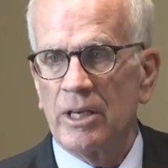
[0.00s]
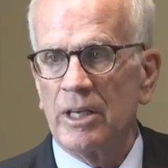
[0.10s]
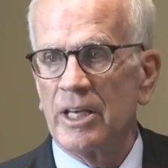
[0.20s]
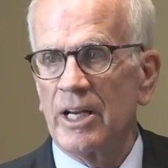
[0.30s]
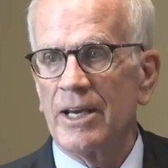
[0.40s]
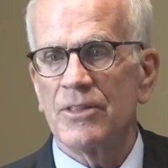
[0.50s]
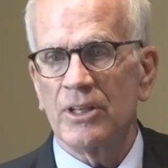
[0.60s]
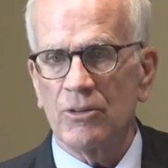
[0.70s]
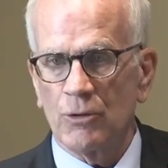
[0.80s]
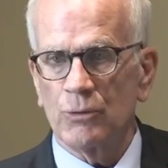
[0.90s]
And I
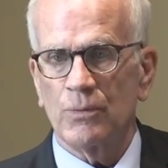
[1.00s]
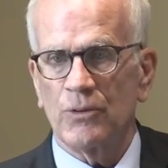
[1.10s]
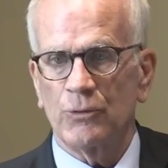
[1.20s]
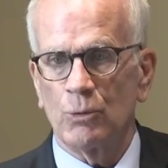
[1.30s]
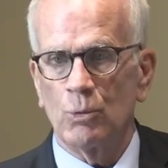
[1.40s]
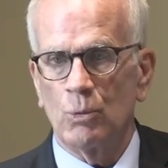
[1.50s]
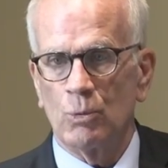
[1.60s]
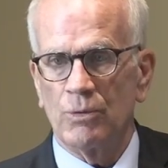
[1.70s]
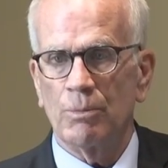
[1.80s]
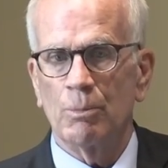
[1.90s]
think those of us who
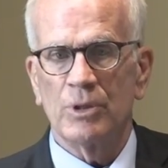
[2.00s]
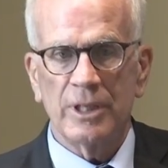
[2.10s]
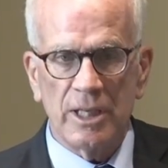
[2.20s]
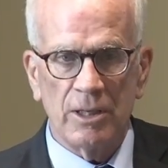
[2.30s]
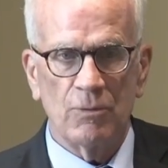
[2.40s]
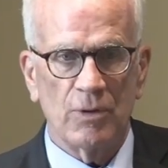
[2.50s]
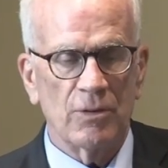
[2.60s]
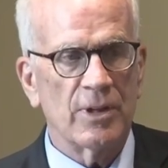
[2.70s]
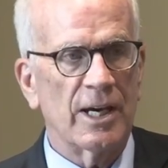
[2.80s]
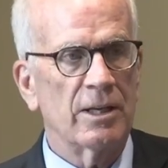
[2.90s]
believe
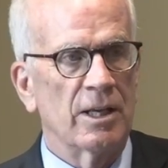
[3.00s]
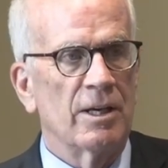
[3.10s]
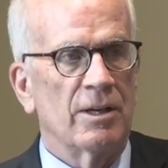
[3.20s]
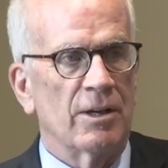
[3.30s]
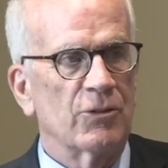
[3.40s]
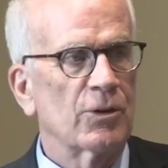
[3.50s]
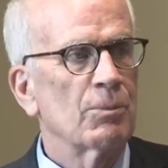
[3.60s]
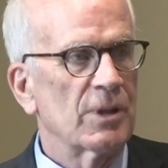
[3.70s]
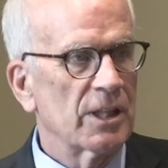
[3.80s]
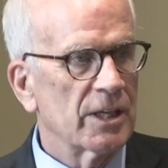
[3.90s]
that Uh,
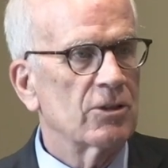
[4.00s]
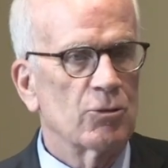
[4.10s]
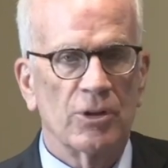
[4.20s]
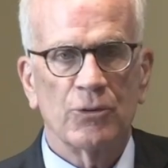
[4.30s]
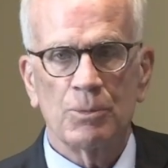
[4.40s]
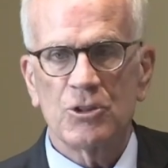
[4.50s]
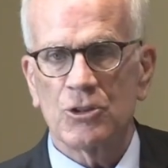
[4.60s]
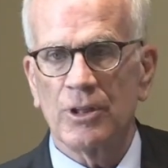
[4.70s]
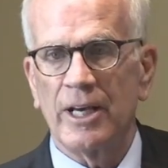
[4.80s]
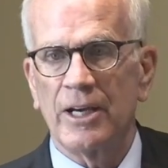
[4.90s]
something like
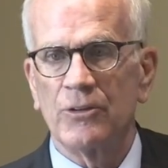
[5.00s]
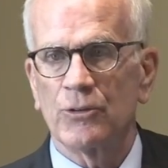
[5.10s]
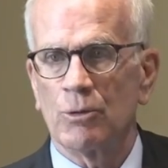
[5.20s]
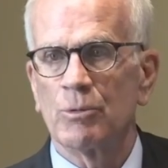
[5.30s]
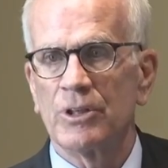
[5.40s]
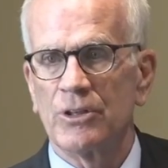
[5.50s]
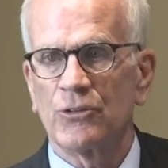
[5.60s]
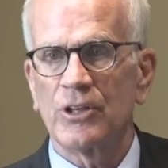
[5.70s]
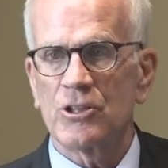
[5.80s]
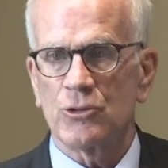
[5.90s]
transmission lines are really
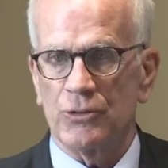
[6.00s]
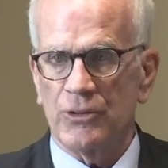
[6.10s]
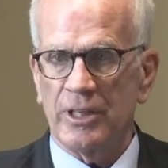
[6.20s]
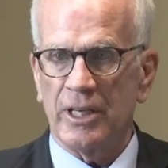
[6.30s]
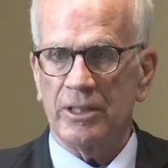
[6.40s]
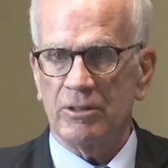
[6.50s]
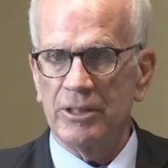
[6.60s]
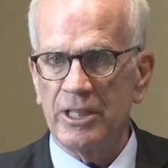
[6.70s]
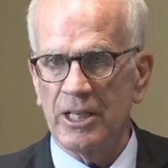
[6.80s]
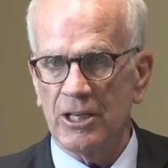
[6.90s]
essential to get
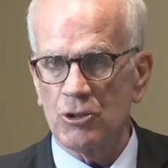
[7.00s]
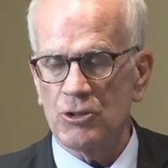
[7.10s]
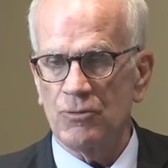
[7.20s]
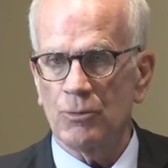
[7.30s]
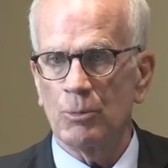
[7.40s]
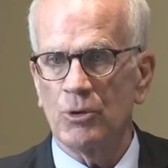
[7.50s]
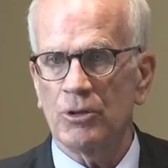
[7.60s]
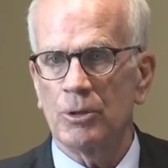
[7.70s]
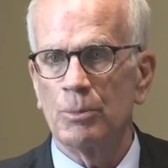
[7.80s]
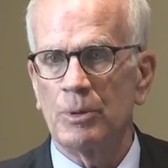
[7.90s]
clean energy from where
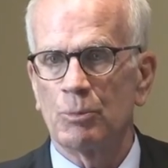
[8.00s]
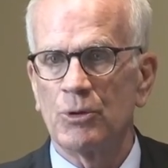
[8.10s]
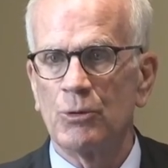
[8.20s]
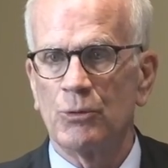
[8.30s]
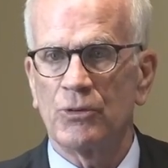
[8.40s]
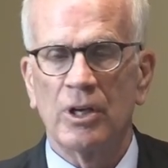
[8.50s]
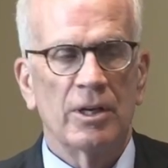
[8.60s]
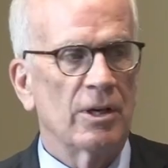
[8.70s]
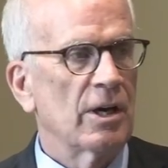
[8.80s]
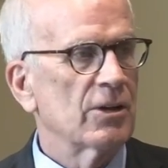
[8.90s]
it can be produced
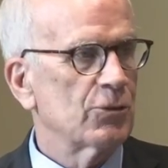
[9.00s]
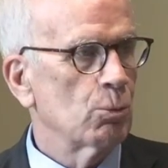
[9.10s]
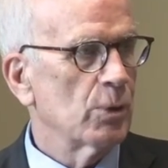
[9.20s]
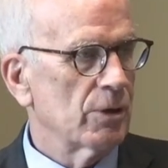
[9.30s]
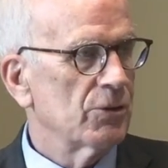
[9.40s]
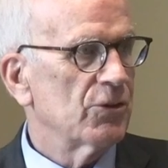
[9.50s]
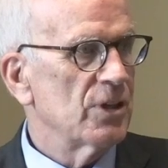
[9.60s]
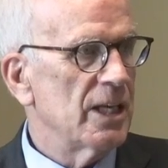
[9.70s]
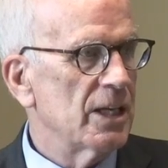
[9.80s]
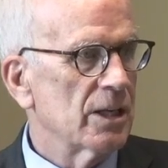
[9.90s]
uh, to where it's
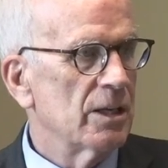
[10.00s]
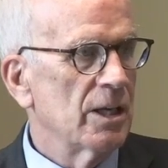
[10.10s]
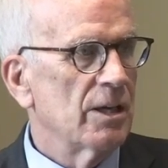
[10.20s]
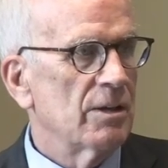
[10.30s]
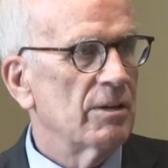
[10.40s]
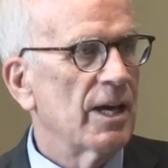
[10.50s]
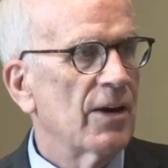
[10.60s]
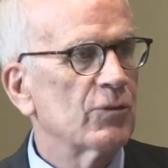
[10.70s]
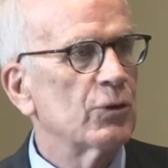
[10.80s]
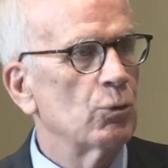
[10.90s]
needed,
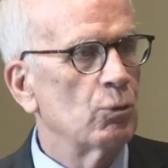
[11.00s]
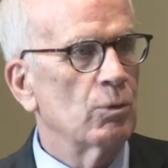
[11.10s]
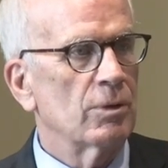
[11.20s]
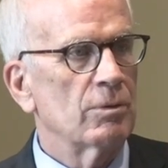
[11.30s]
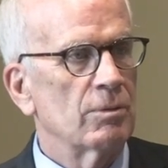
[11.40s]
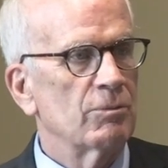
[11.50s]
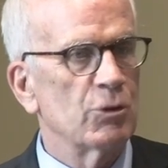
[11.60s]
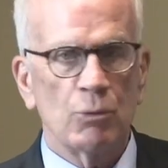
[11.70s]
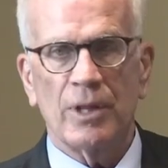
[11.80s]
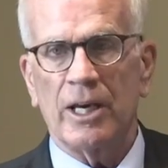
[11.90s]
have to
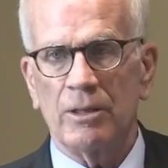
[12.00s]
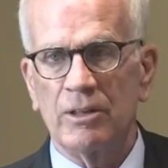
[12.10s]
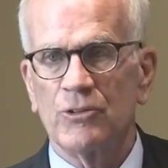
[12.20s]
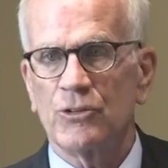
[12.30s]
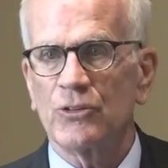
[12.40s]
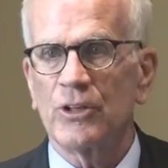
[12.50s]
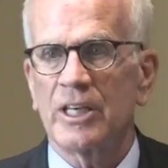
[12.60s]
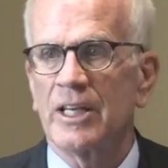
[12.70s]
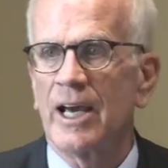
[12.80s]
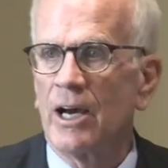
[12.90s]
do that. It's just like
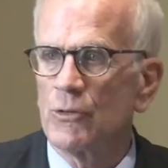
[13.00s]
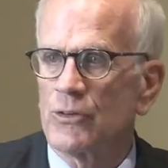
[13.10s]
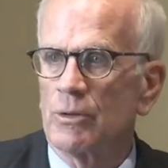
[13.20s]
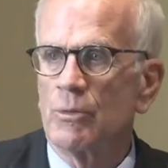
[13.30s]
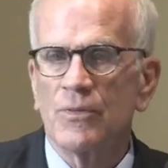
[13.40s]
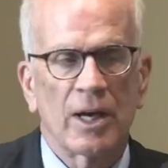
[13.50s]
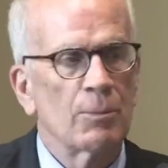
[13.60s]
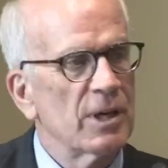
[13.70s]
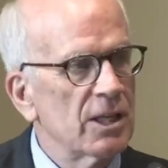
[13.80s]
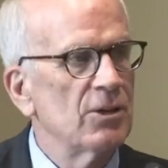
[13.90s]
in housing. We've got to
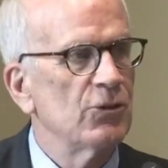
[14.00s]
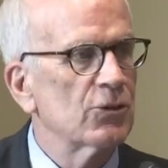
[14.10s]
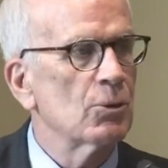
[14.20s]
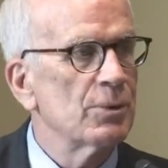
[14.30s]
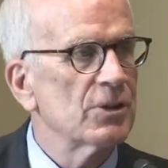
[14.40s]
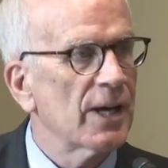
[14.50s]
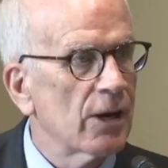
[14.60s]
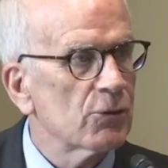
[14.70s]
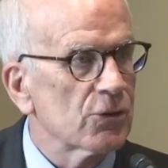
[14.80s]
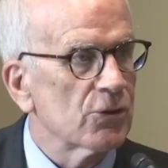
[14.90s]
make it easier to build
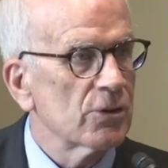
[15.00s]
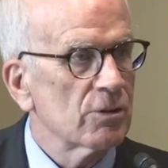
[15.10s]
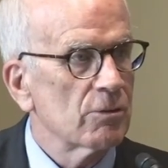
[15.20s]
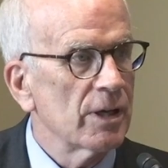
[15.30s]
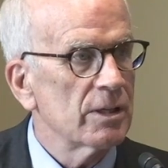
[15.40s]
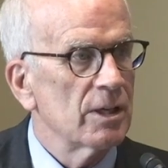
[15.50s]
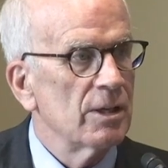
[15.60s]
houses, right?